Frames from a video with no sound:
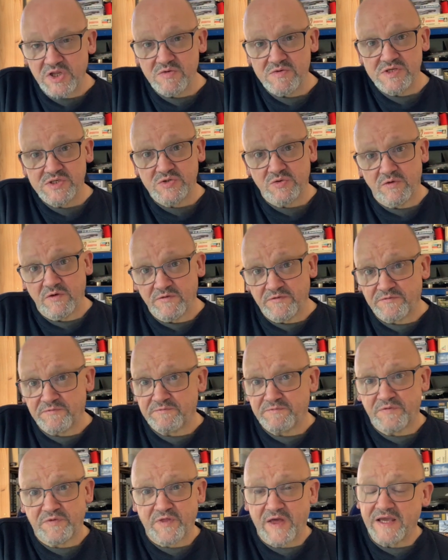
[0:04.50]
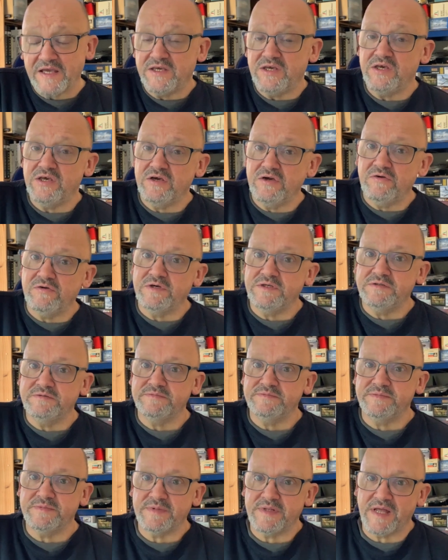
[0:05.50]
do a sort of thank
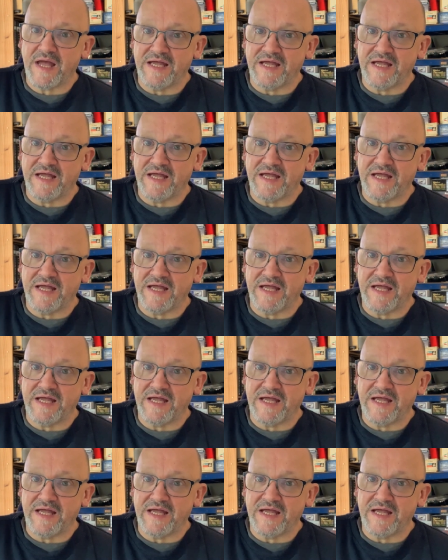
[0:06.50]
you